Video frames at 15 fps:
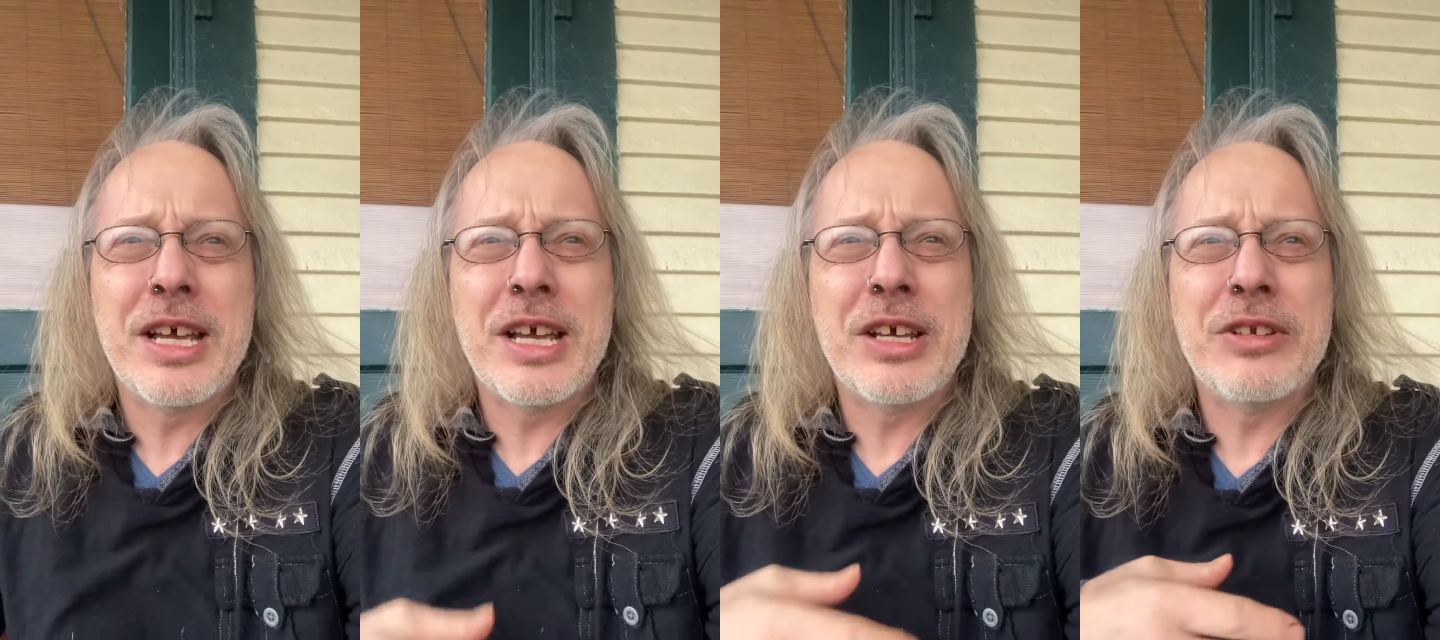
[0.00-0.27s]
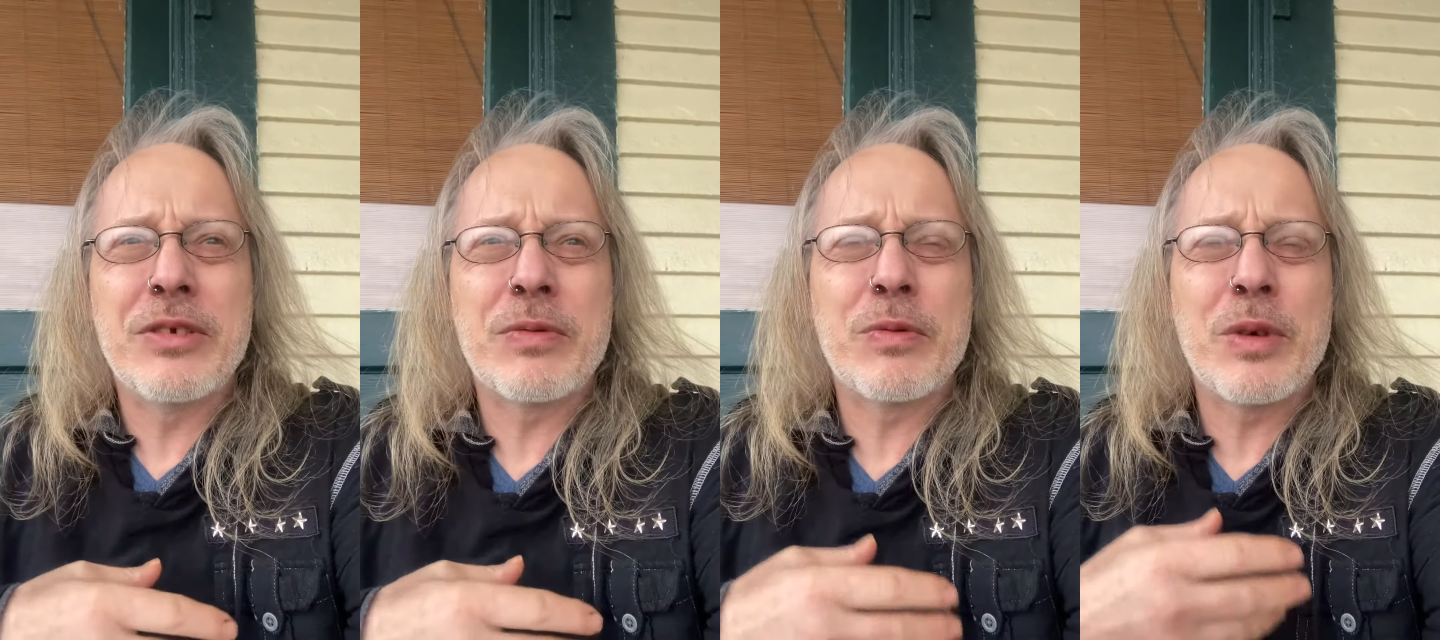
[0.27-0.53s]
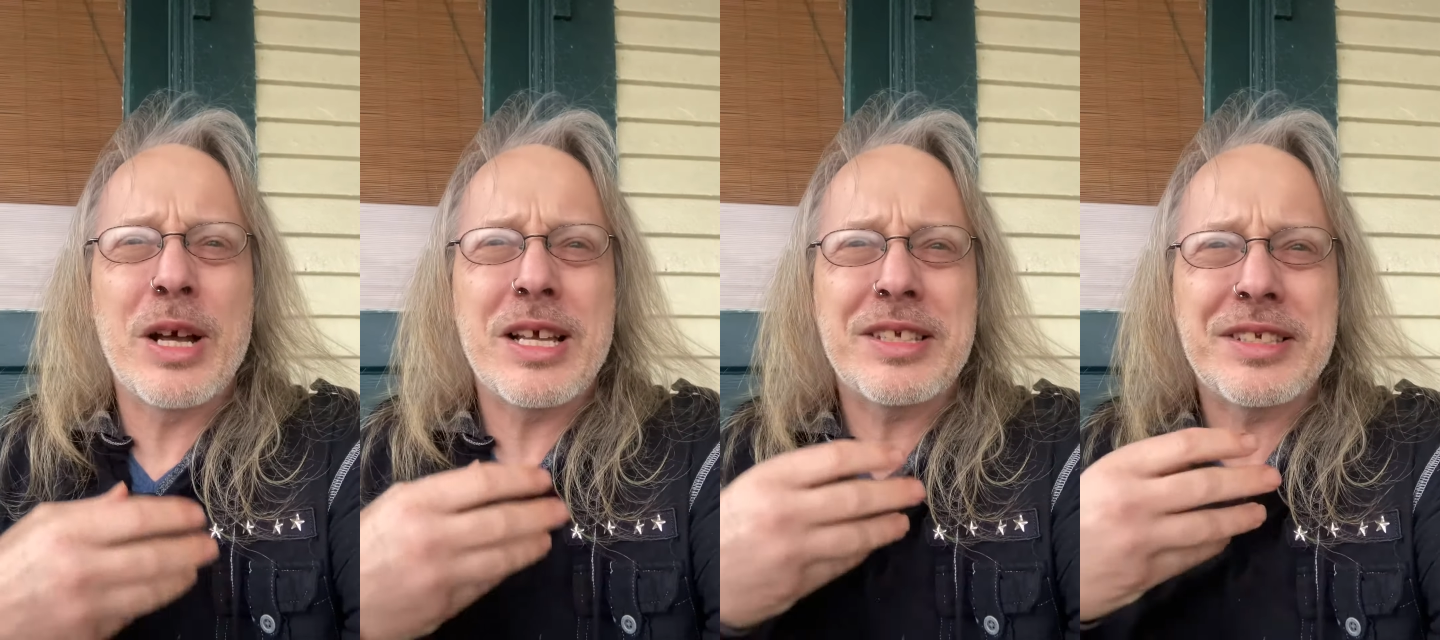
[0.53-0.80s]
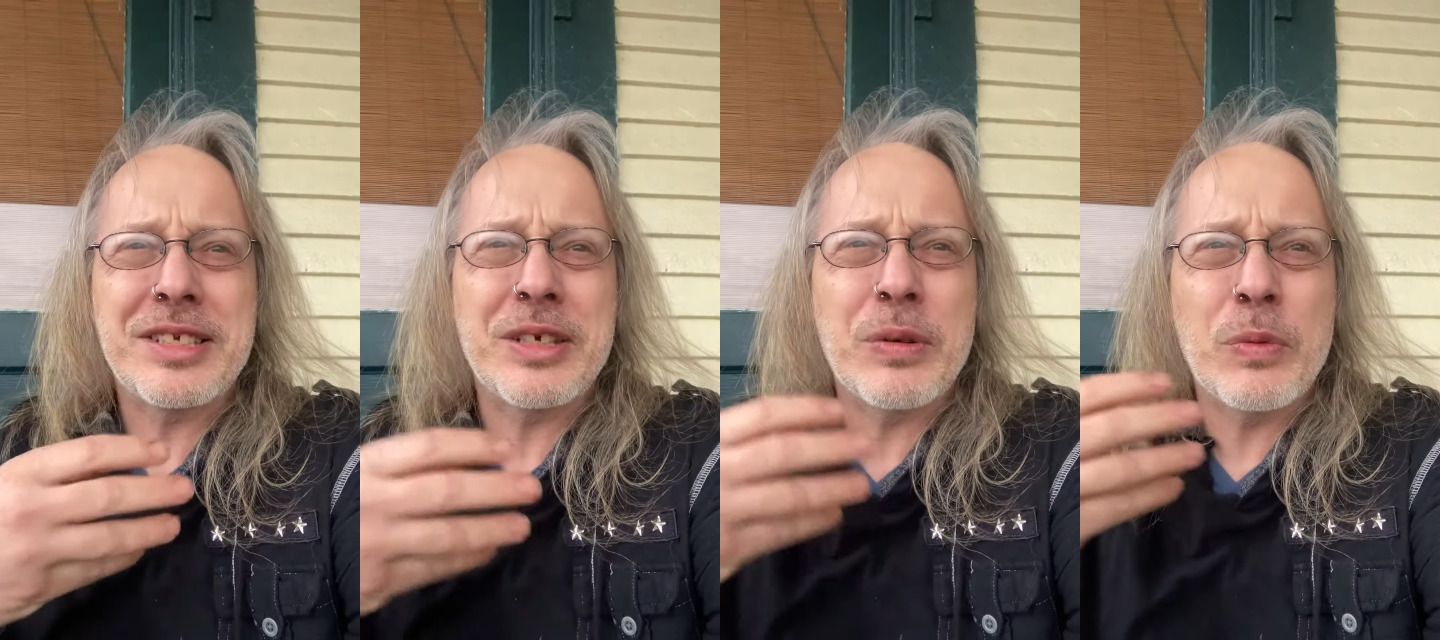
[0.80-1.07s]
and to
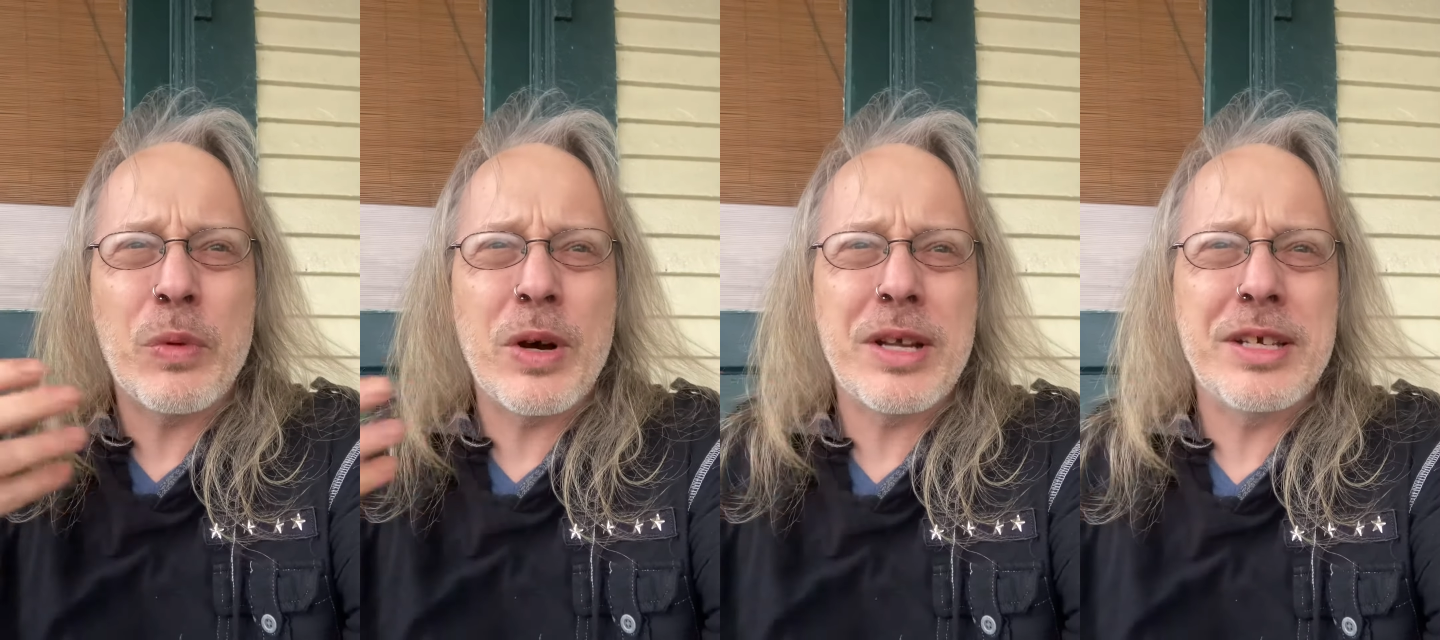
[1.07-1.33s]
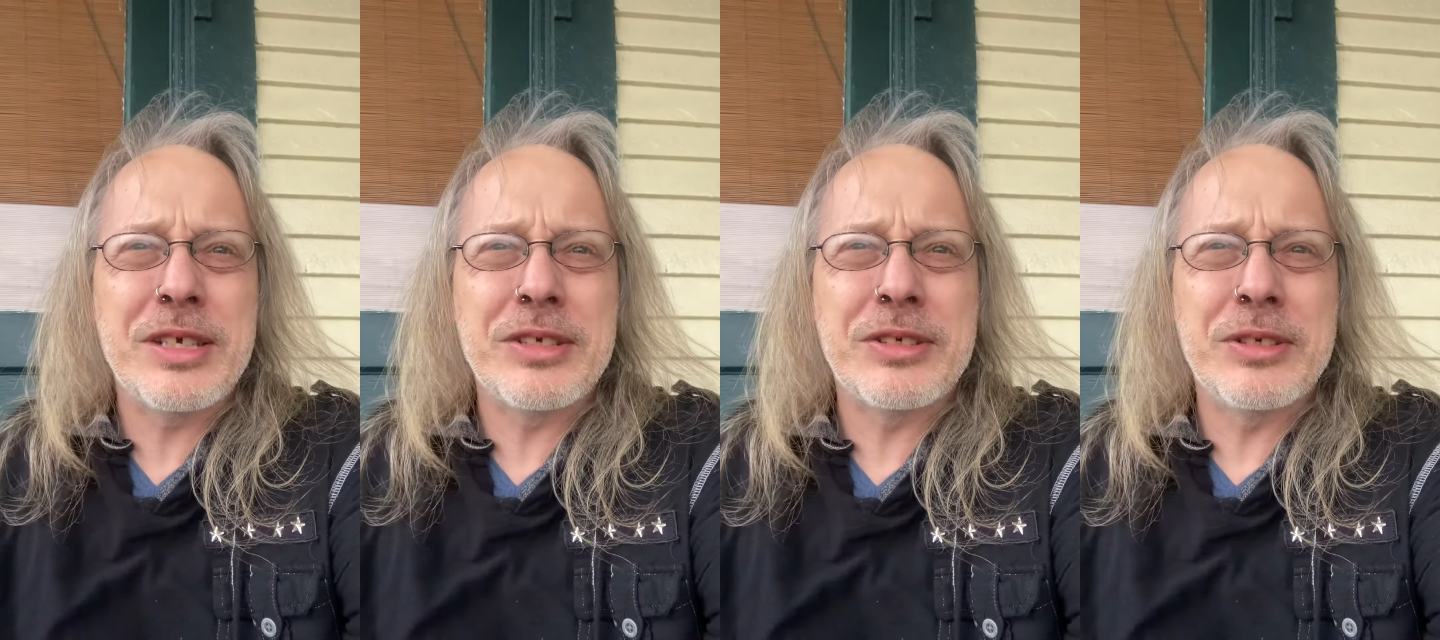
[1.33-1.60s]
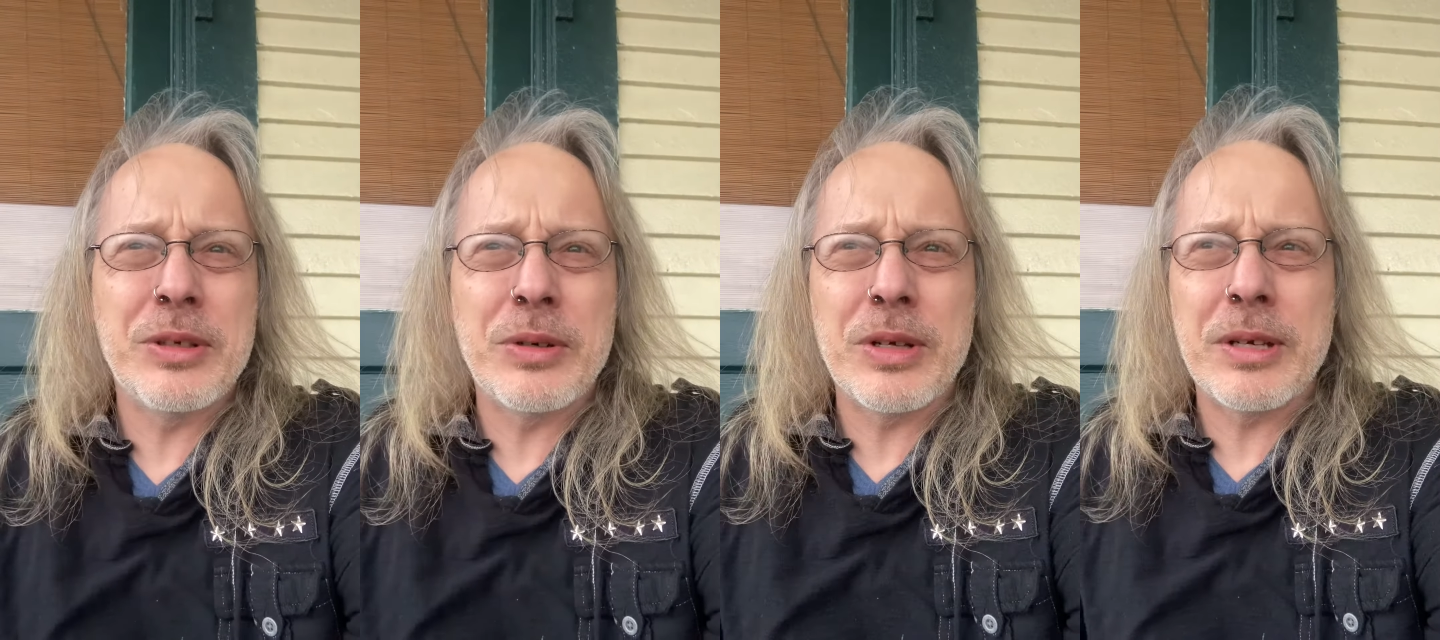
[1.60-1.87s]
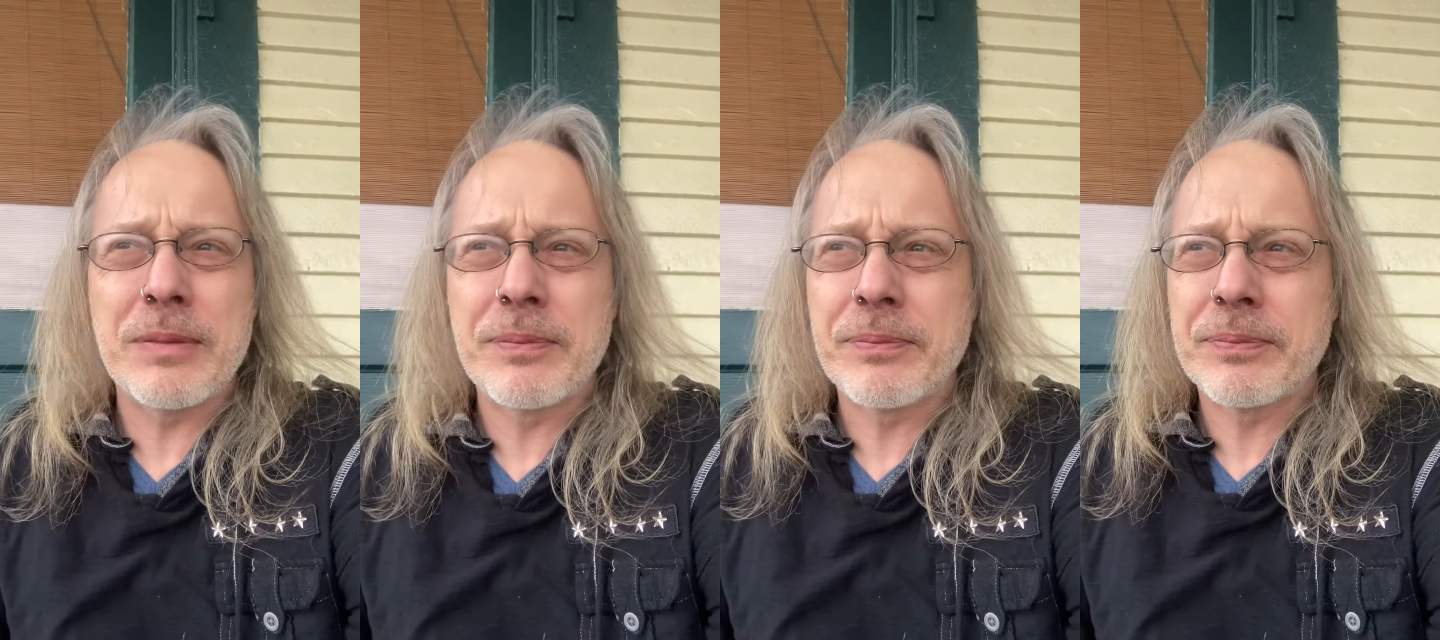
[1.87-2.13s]
rest in what he's
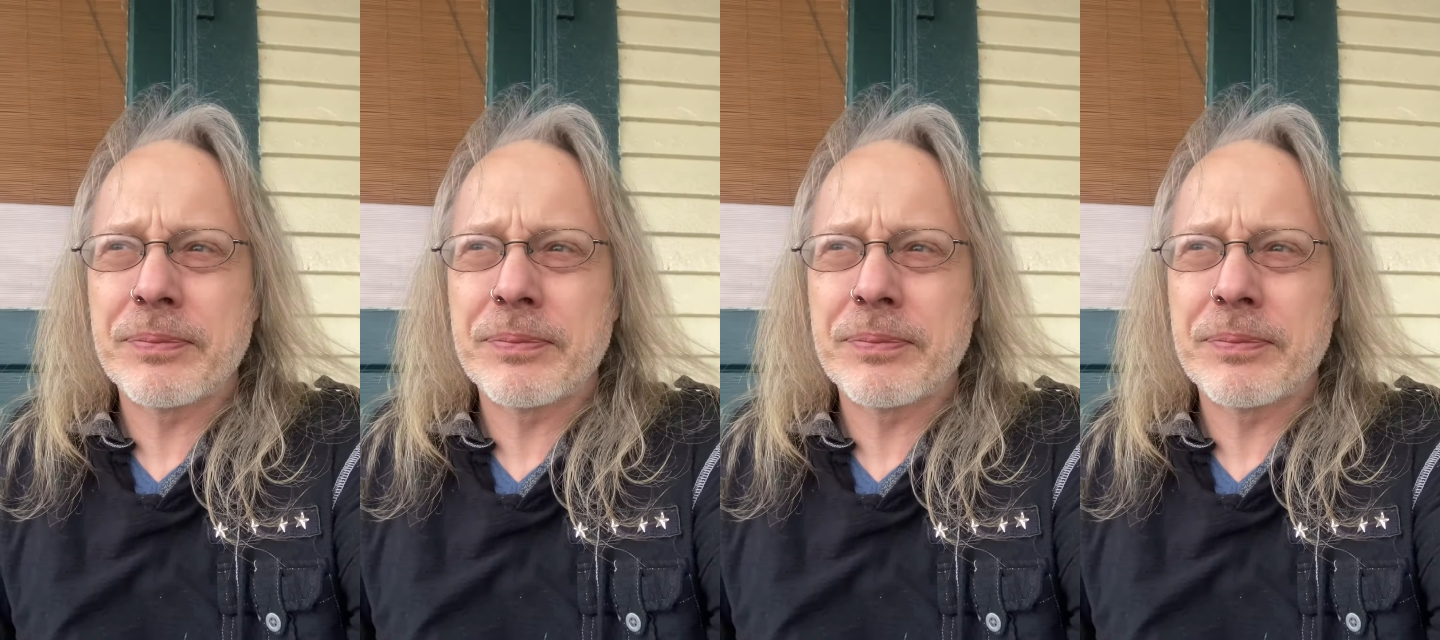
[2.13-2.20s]
doing.